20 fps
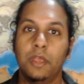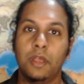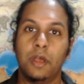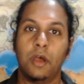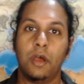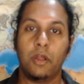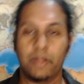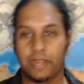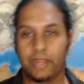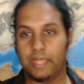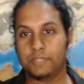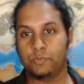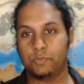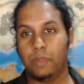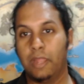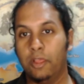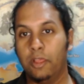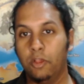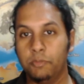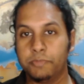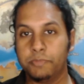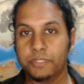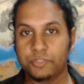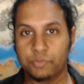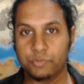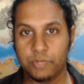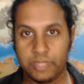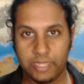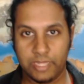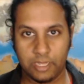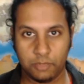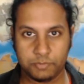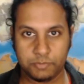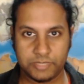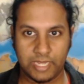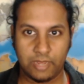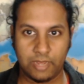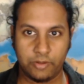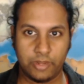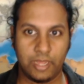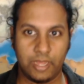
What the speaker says: Alright guys, well I hope this really helped out.